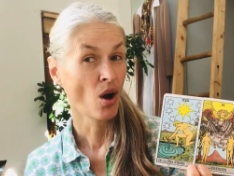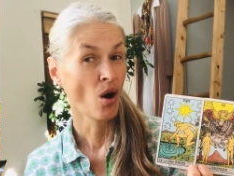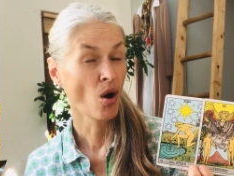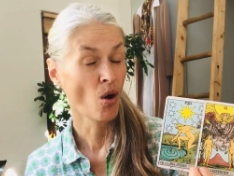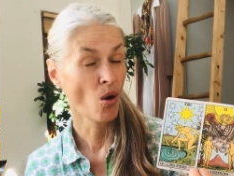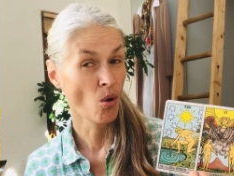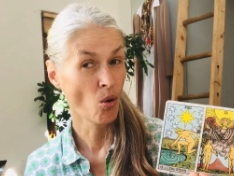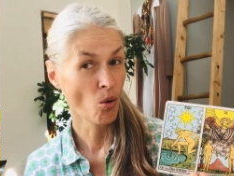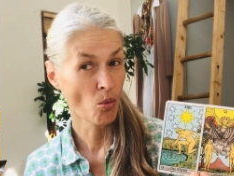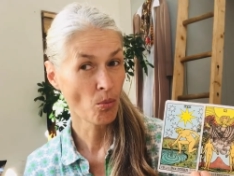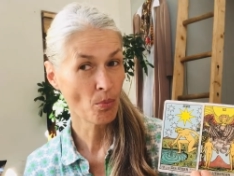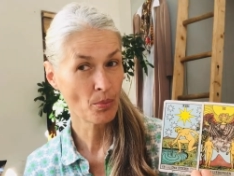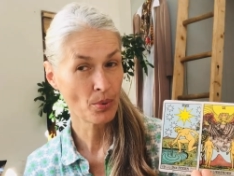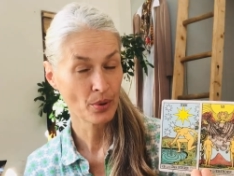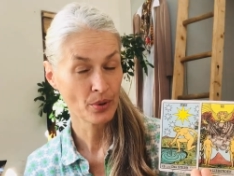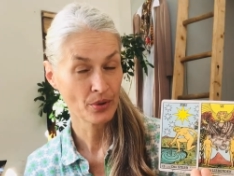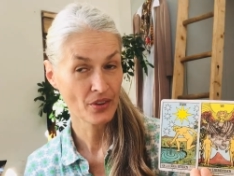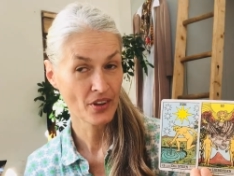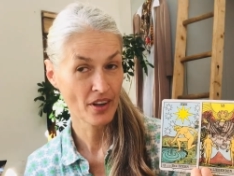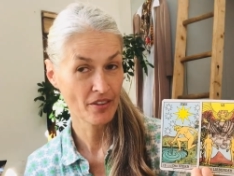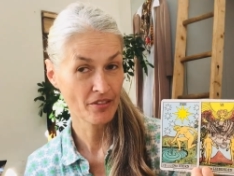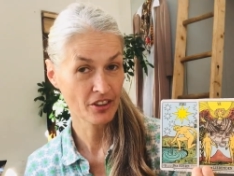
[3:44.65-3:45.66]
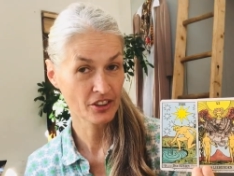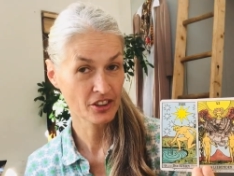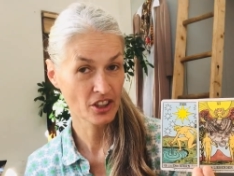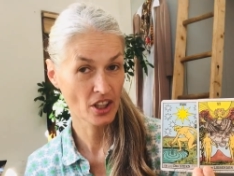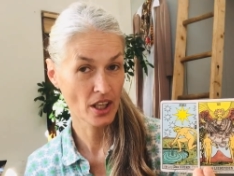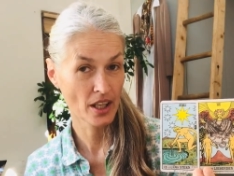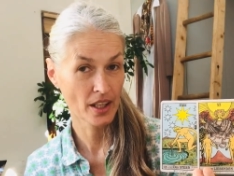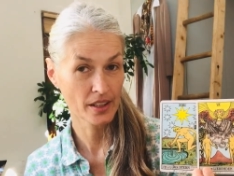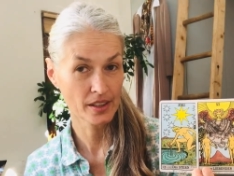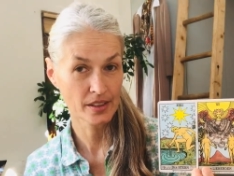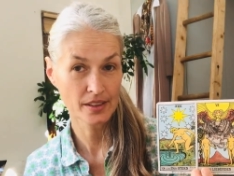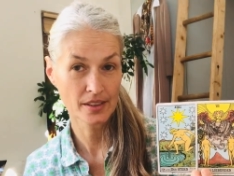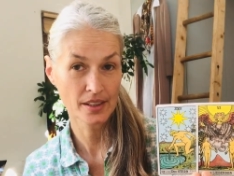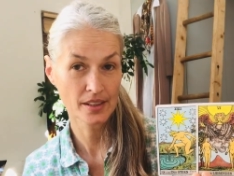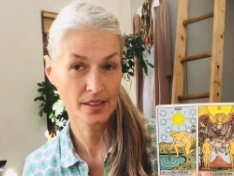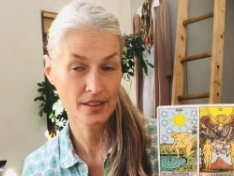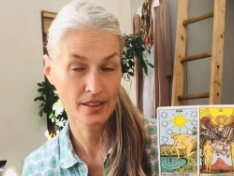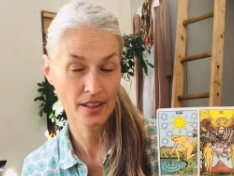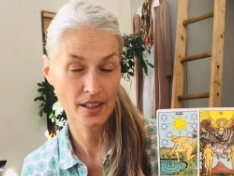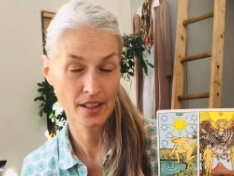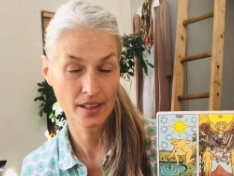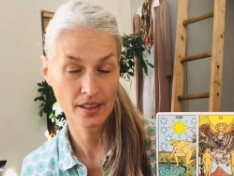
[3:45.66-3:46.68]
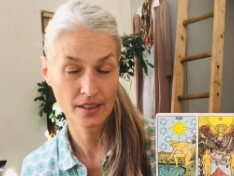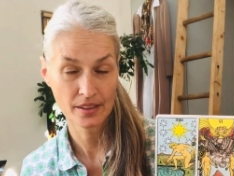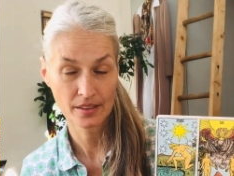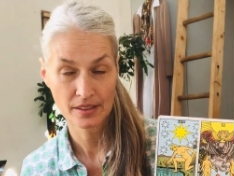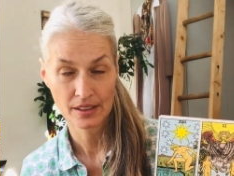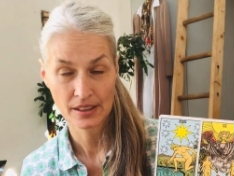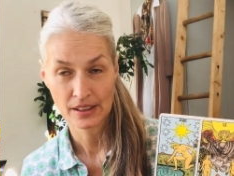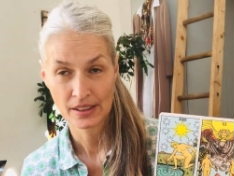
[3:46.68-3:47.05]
Hope never dies, they say.